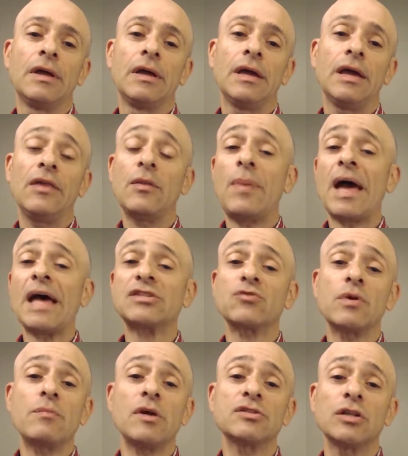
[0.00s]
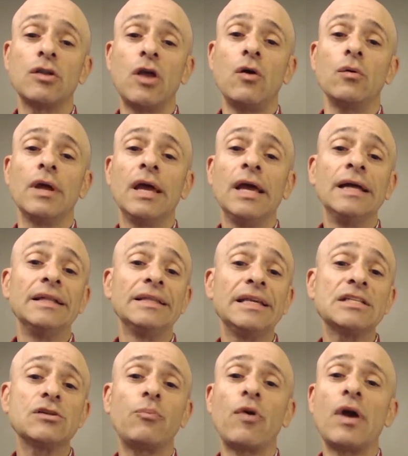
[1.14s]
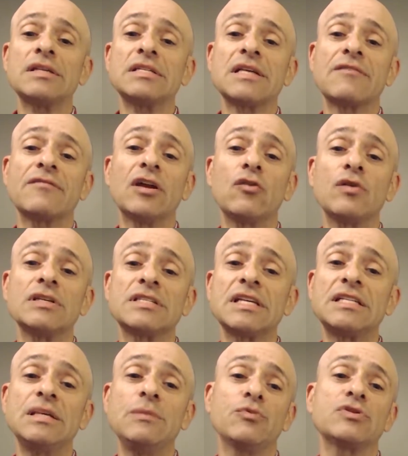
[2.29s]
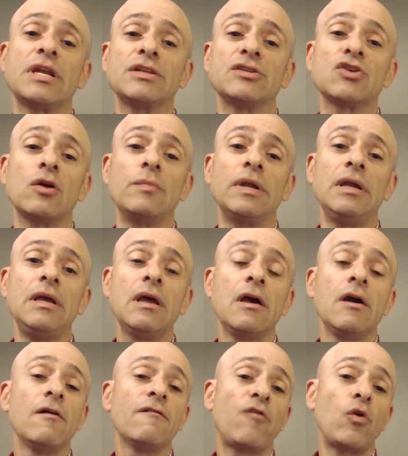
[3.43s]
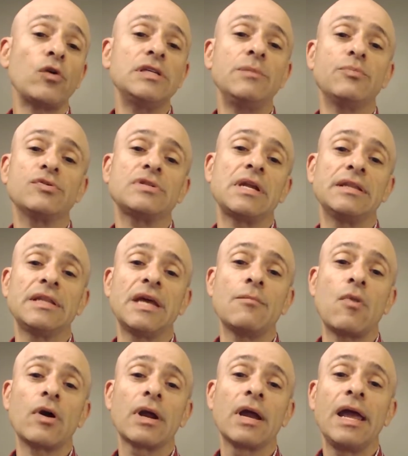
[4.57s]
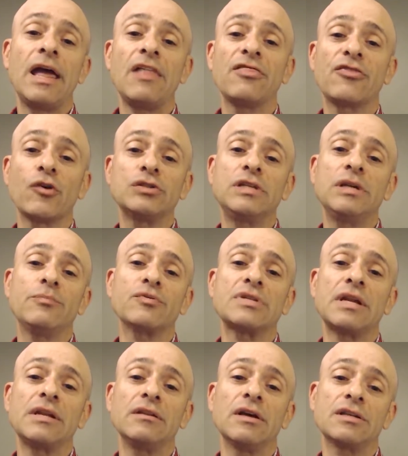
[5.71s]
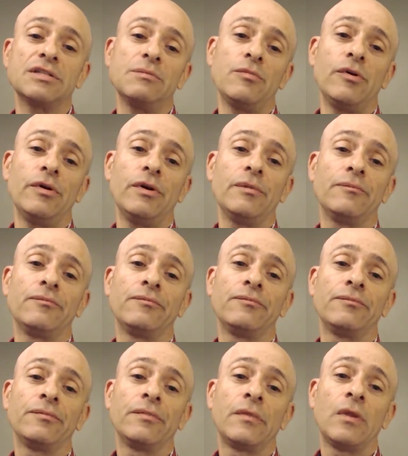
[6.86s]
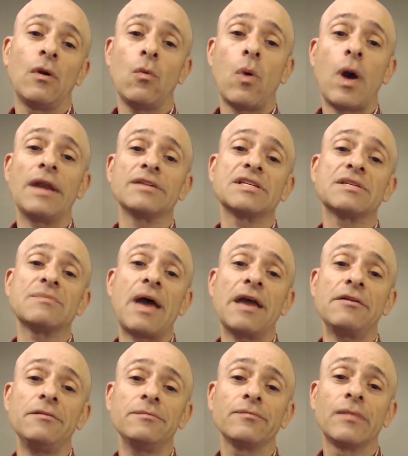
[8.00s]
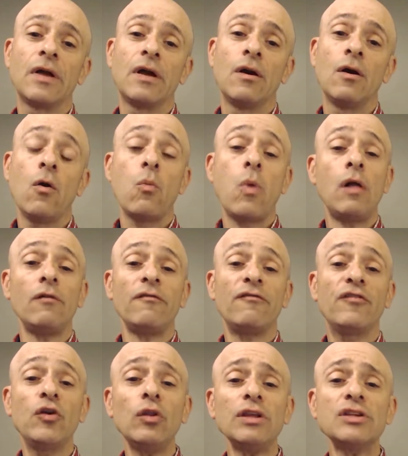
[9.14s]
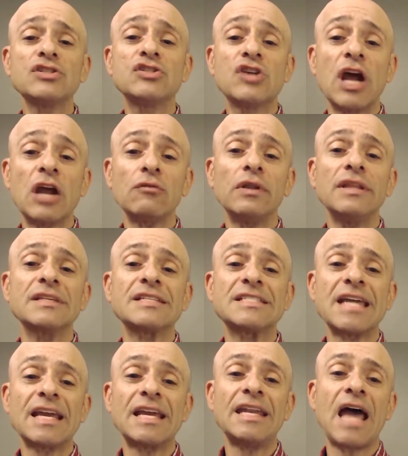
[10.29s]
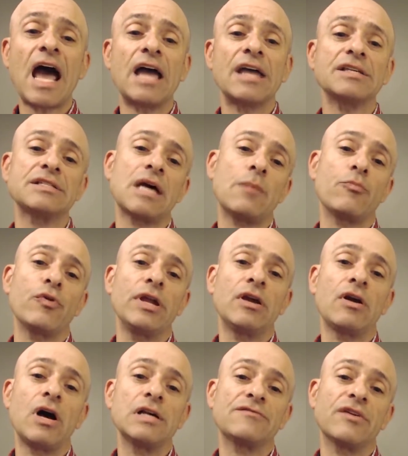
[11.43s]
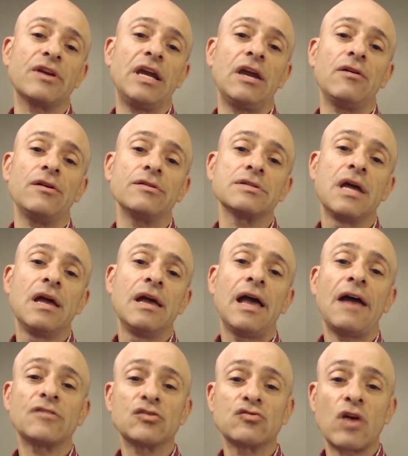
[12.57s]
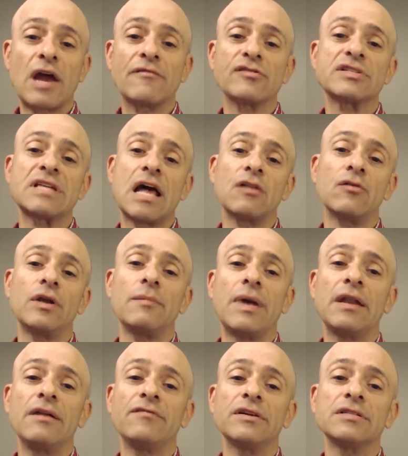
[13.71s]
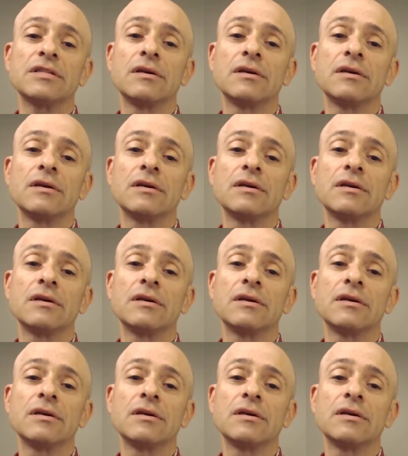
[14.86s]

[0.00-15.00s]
In the past 3 months alone, diesel prices have increased 16% in Germany, 14% in Denmark, and 13% in Luxembourg. Why does this matter? Well, fuel is generally the second highest operating cost for carriers, after driver salary and benefits.